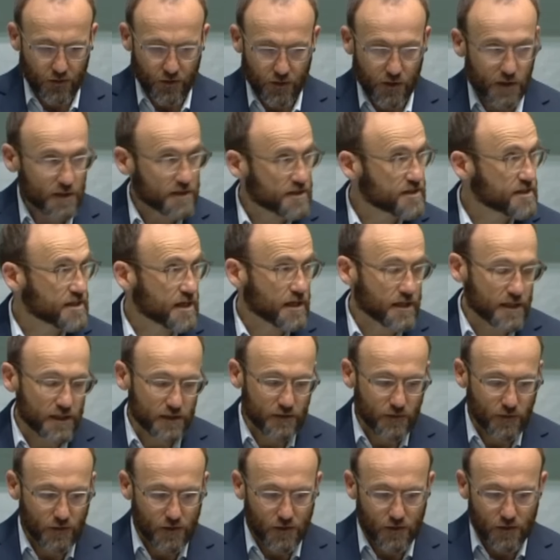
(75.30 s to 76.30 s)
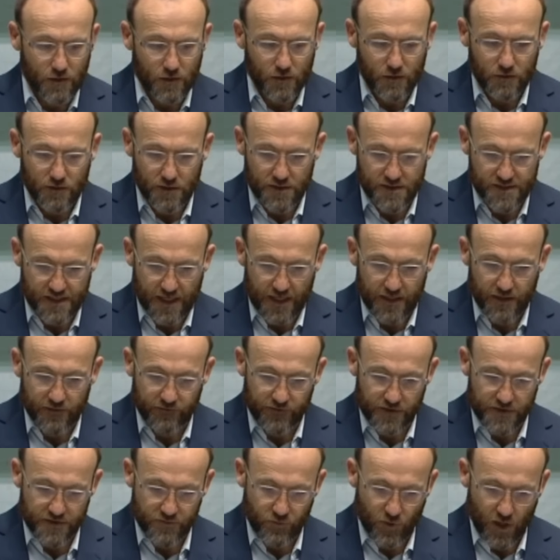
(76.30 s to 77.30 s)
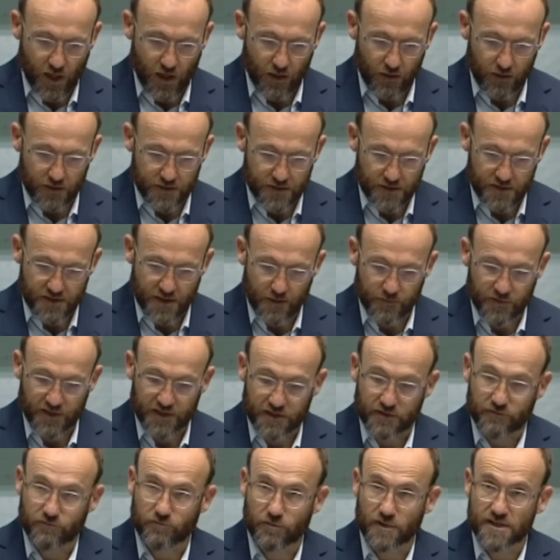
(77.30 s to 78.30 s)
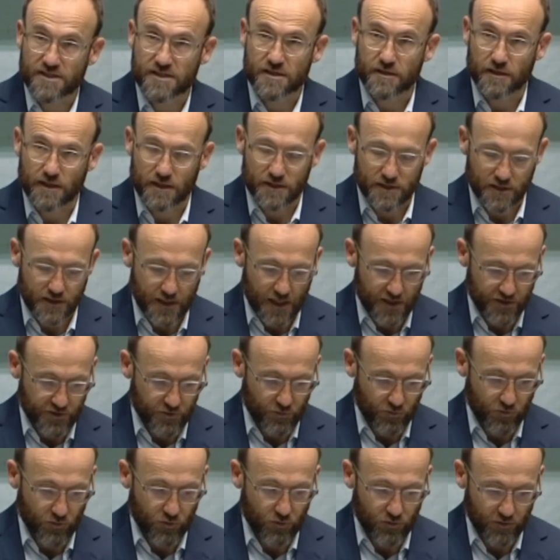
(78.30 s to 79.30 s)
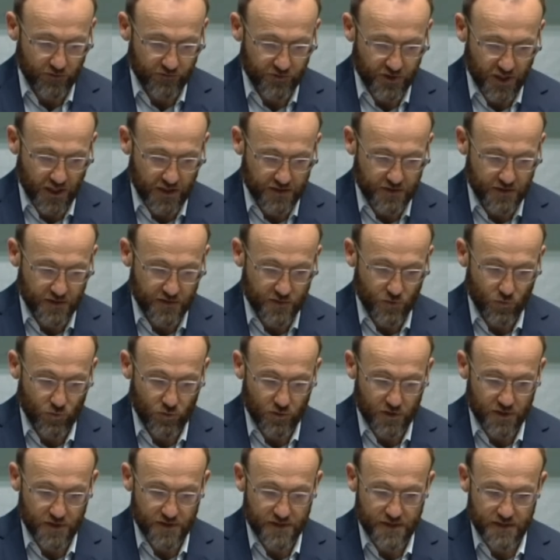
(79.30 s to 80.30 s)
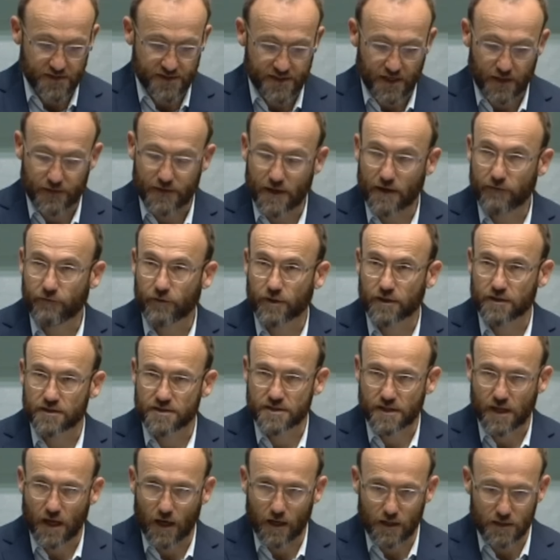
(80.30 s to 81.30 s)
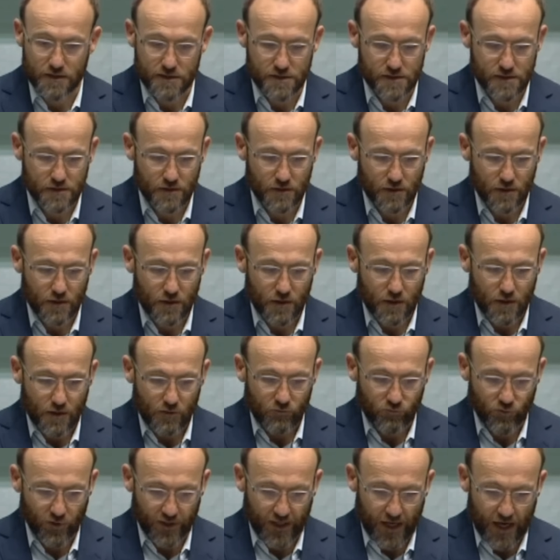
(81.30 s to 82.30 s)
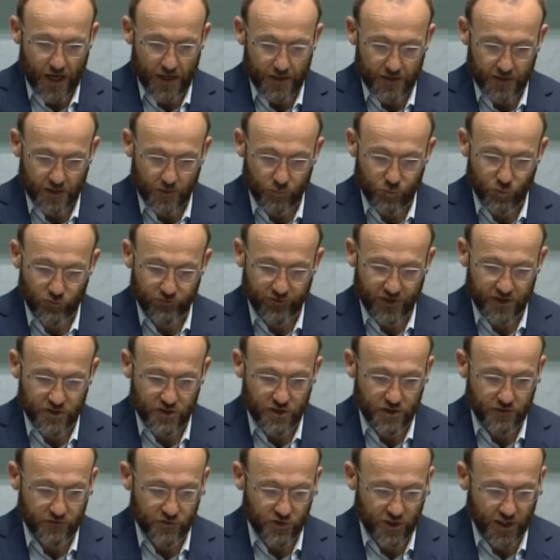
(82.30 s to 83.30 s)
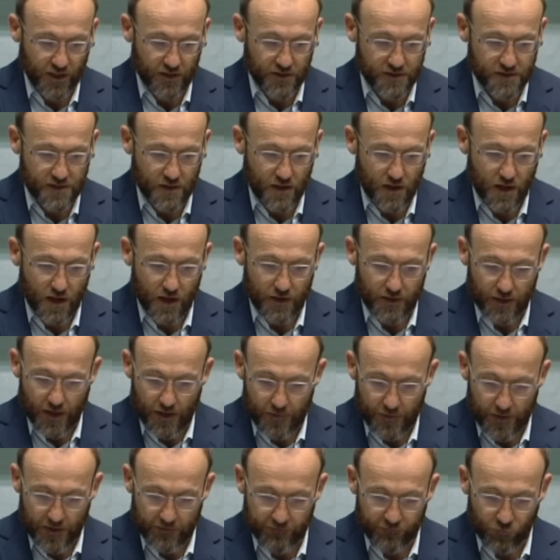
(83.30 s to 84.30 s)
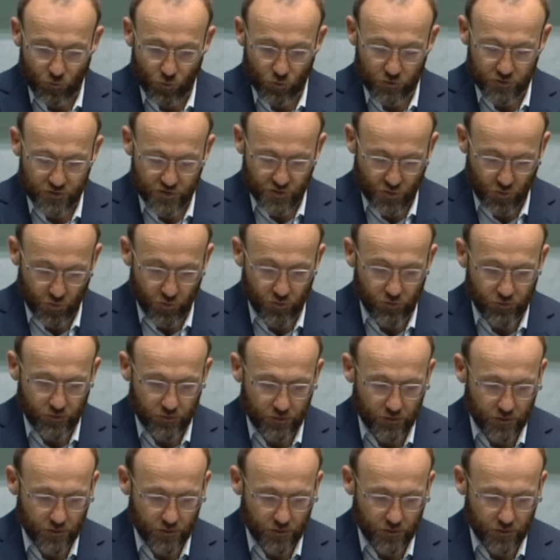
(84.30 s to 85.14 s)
And C. The state of Israel is the subject of recent International Court of Justice orders in South Africa's case regarding the prevention of genocide, and therefore, 2.